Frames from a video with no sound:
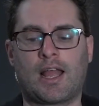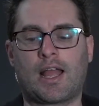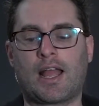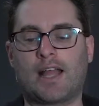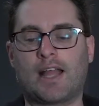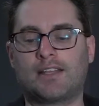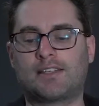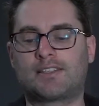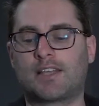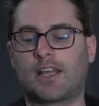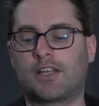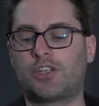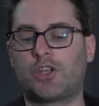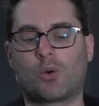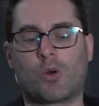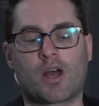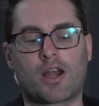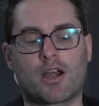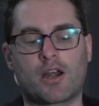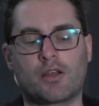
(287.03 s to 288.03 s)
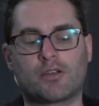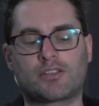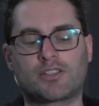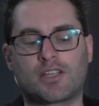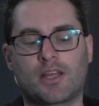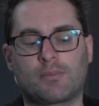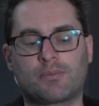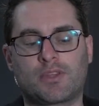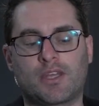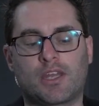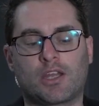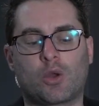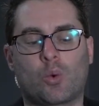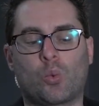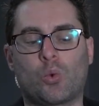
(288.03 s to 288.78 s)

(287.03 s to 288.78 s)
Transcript: and said, you want to know something?